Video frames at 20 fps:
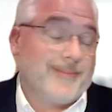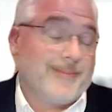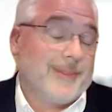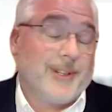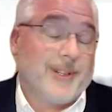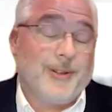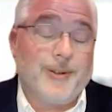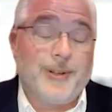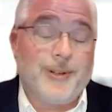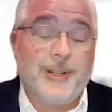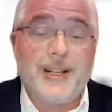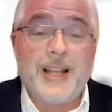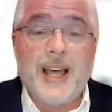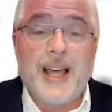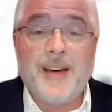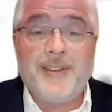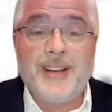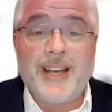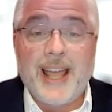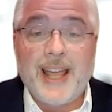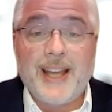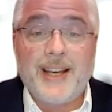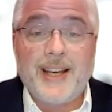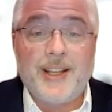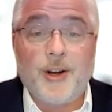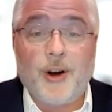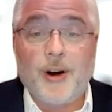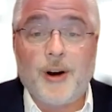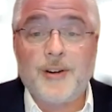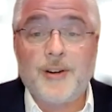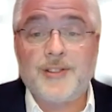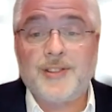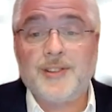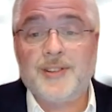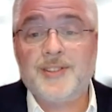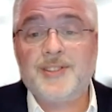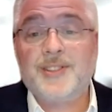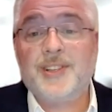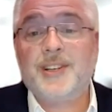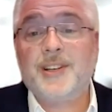including having ADRs
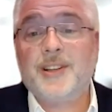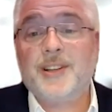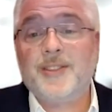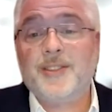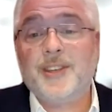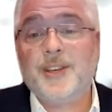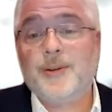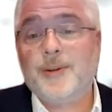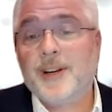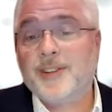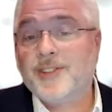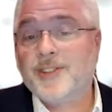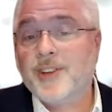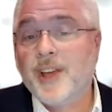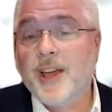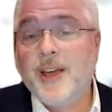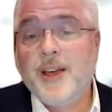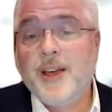listed in the US,